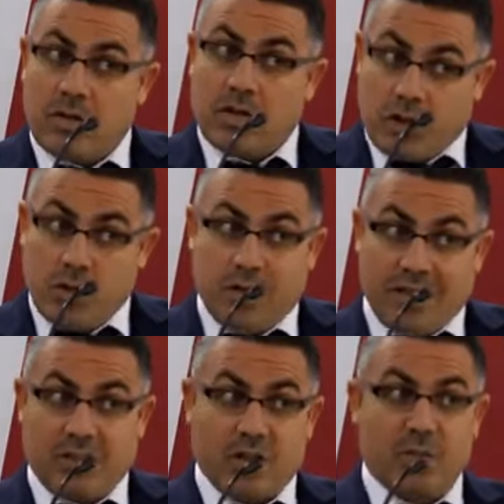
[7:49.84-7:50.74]
Sure,
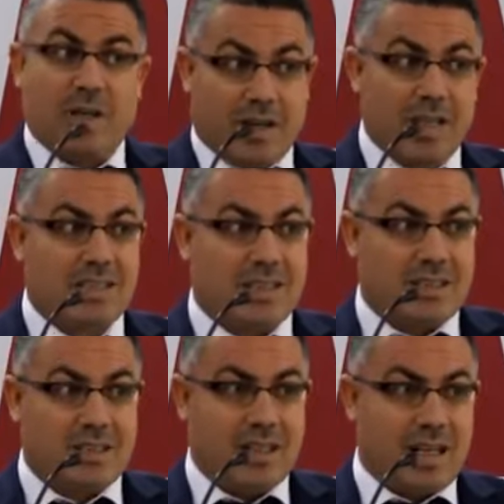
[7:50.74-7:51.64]
there should be a reason,
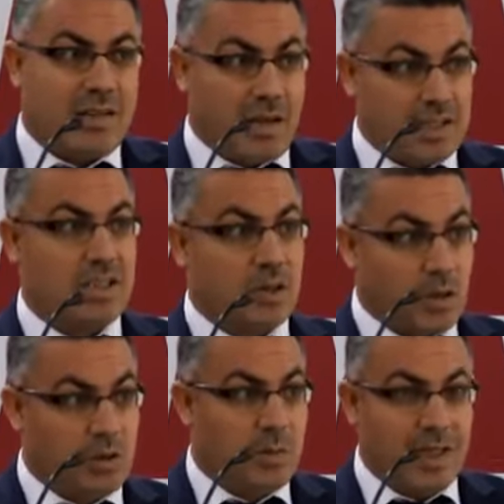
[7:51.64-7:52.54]
and the reason
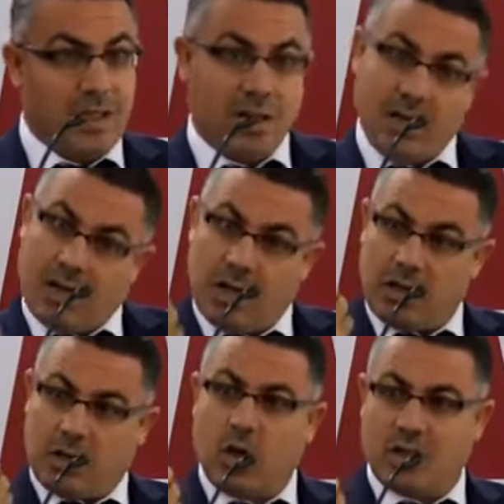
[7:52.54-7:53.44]
could be
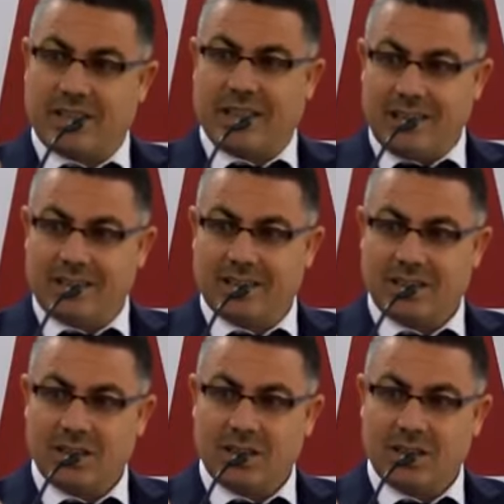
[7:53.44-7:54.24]
the content